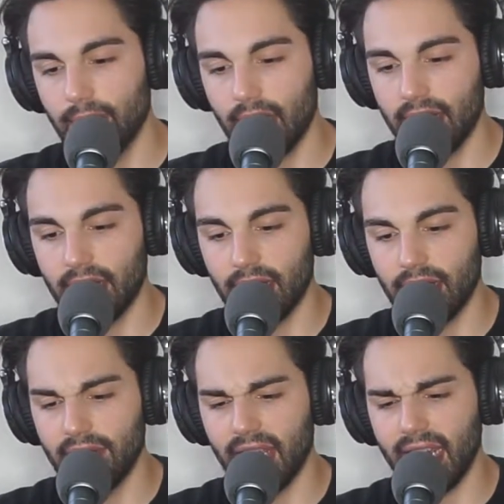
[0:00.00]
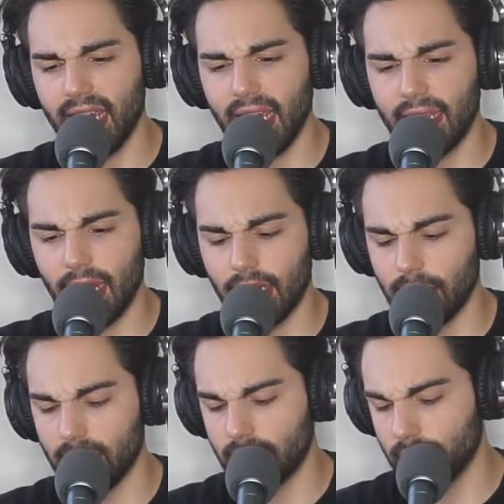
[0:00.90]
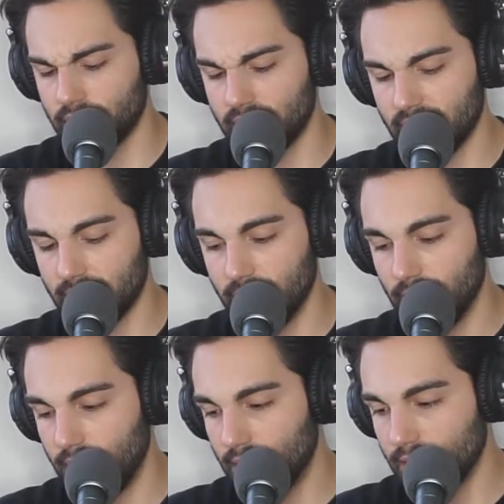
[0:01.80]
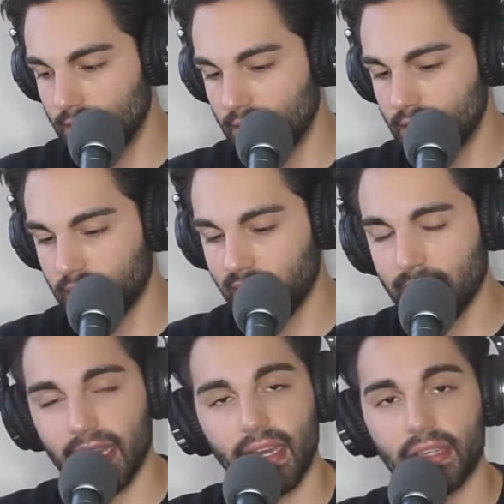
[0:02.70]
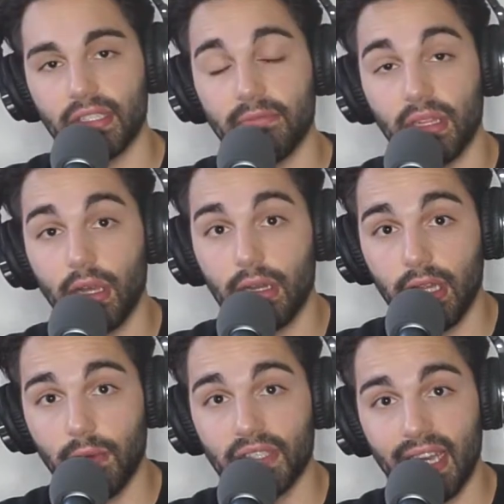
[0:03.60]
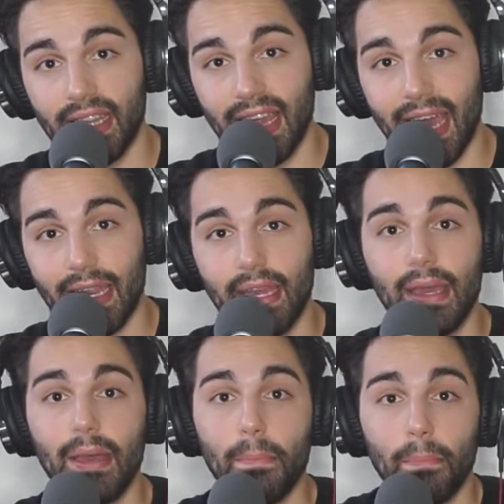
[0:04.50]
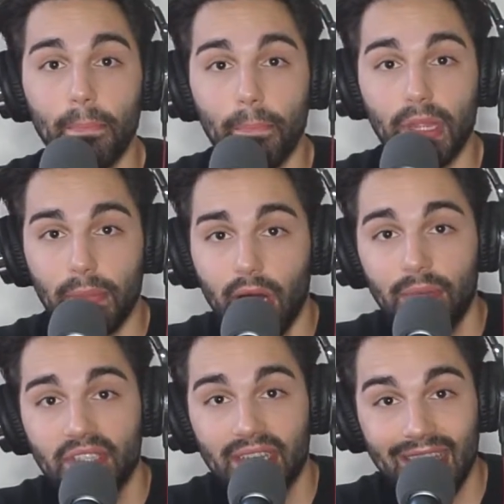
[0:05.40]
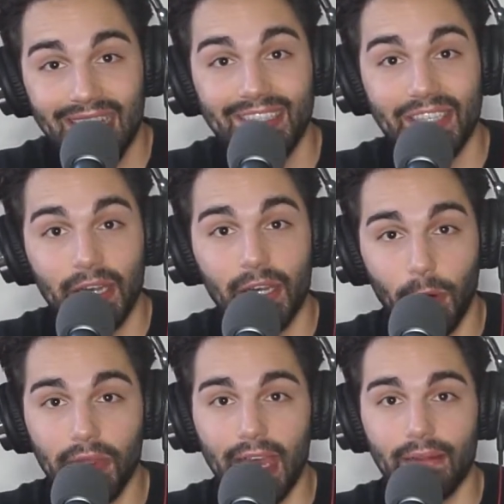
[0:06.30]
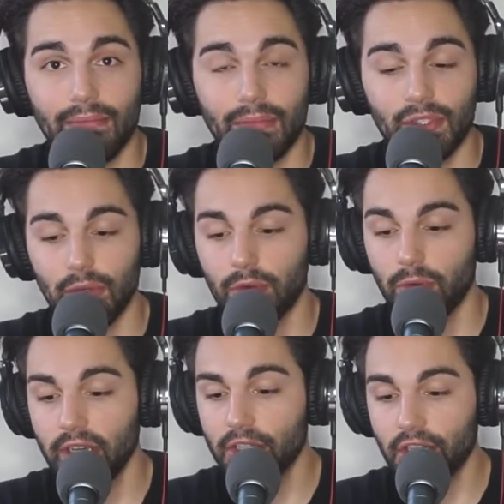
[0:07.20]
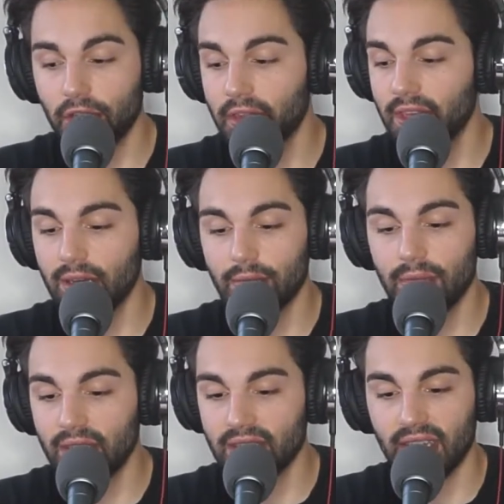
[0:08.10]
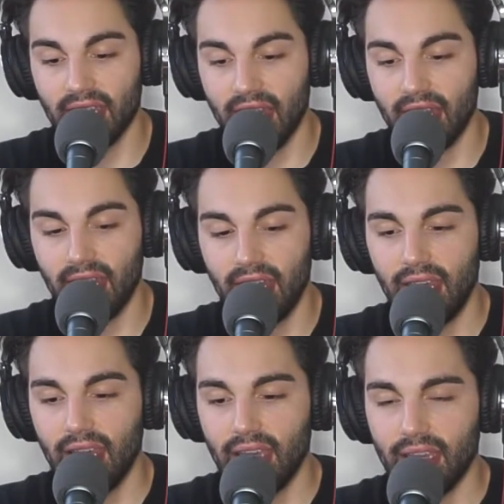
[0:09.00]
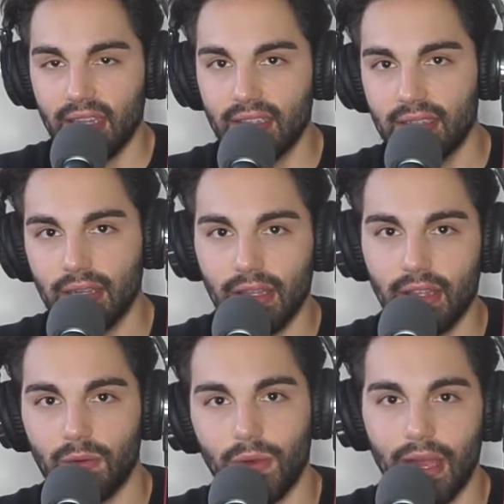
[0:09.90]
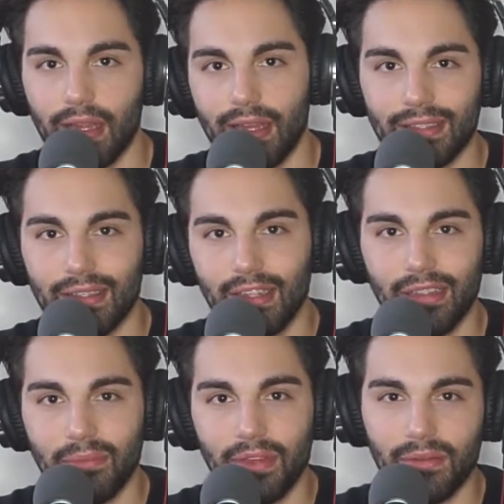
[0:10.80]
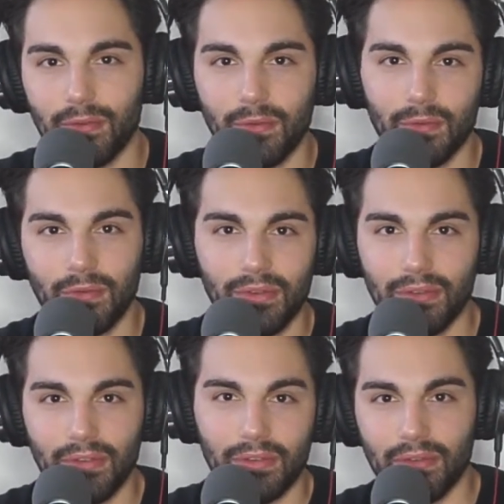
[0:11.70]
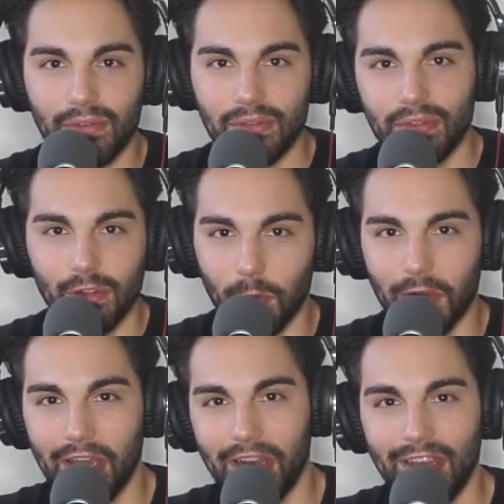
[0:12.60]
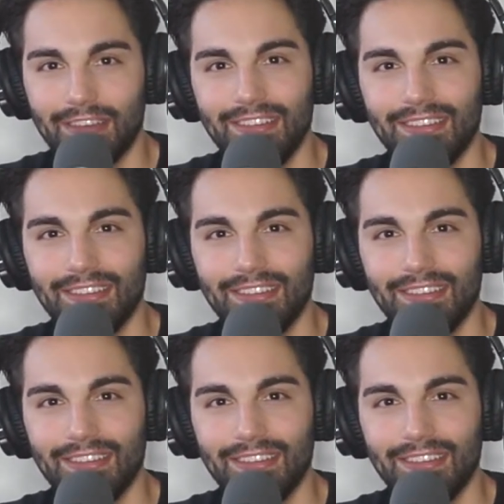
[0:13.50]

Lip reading: even 88 got a little bit closer to talking about that kind of stuff. But luckily it was not that. But the problem is the kids didn't know that. And so we're reassuring them, things like that. And then suddenly the ride gets a little rickety.